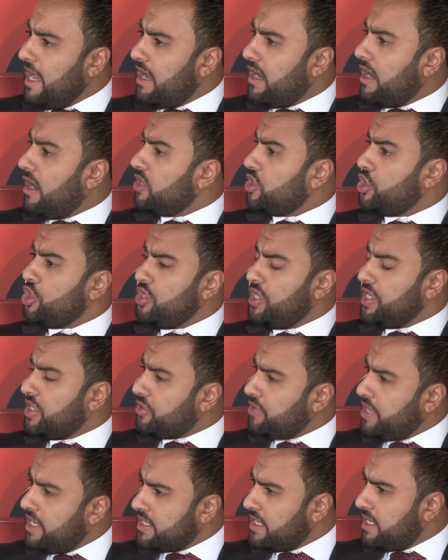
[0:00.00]
Our
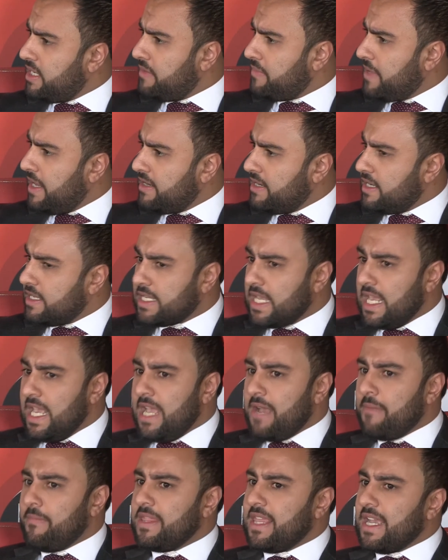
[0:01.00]
judiciary is independent.
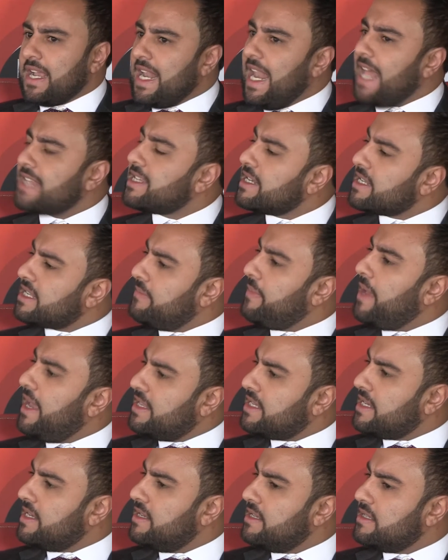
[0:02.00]
But the classic
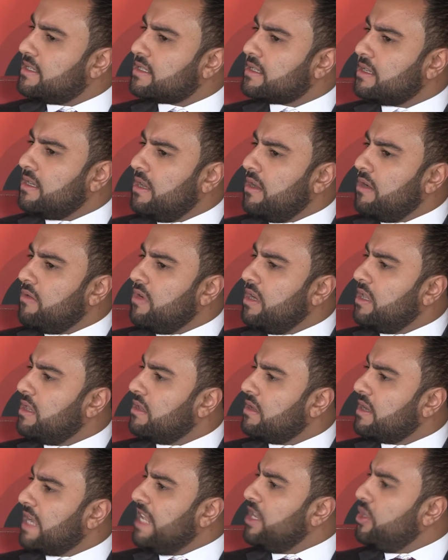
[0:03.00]
debate is,
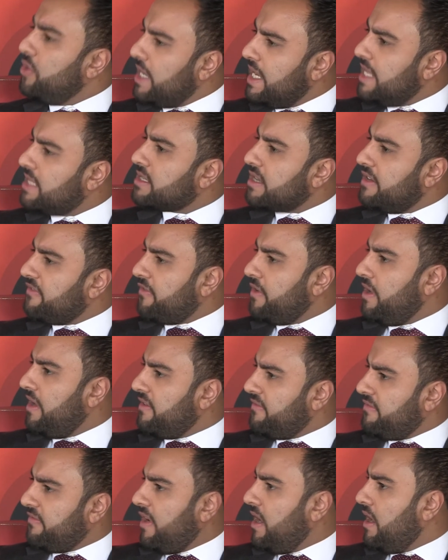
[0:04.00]
well, can you eat a free
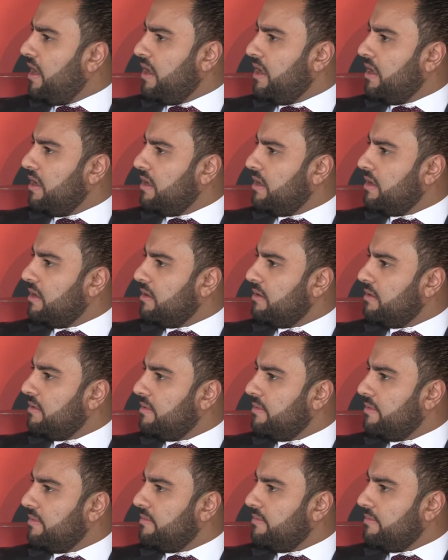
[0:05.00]
and fair
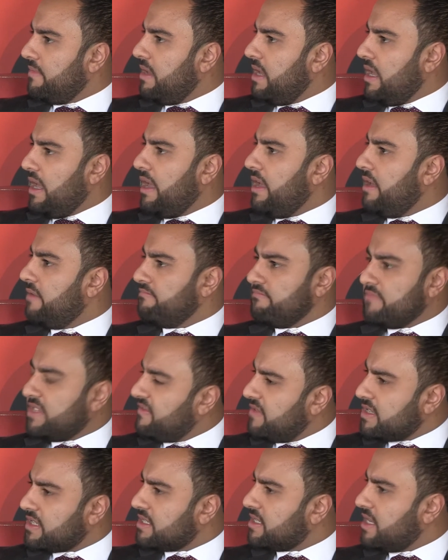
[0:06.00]

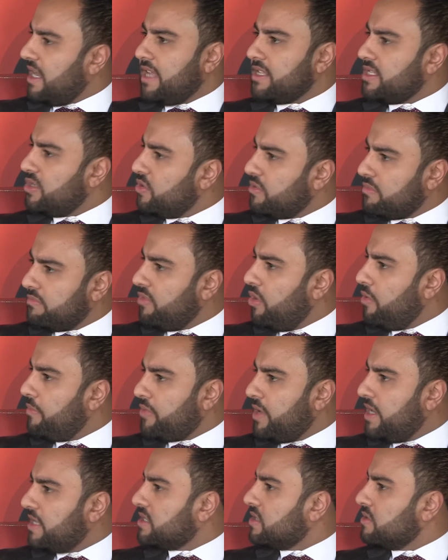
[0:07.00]
civil society or
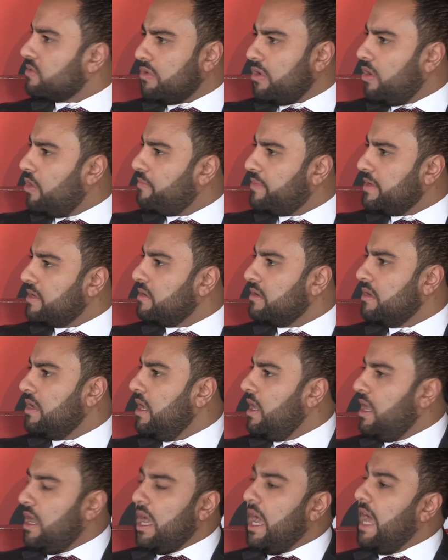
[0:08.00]
press or open
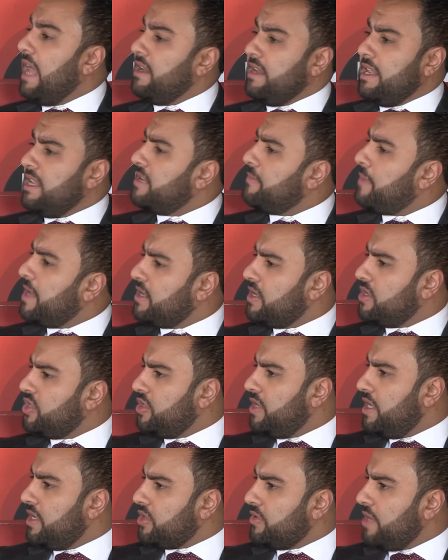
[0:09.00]
and independent
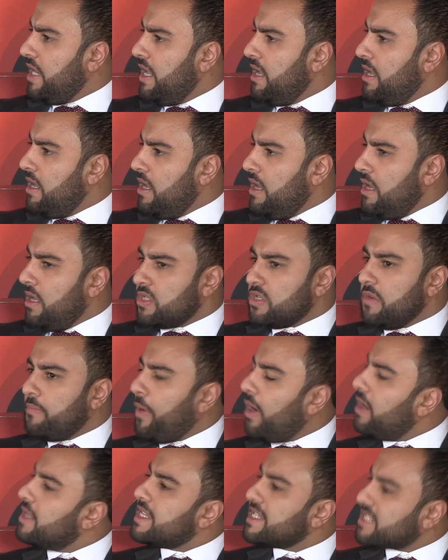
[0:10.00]
judiciary? So
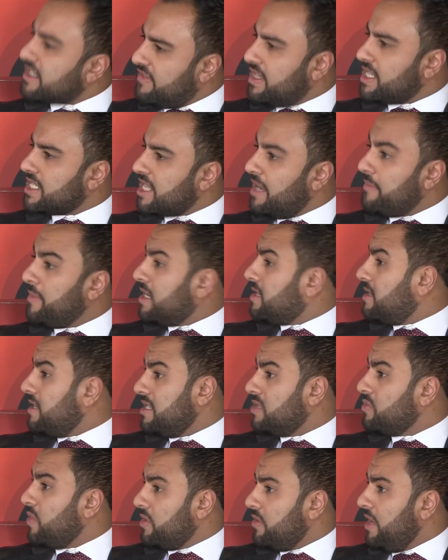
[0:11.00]
politics of the stomach
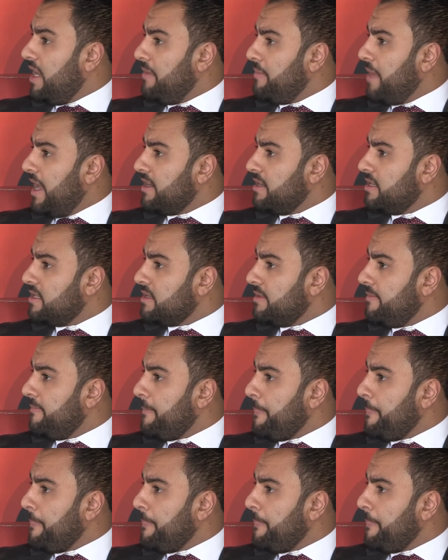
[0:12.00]
is what really matters.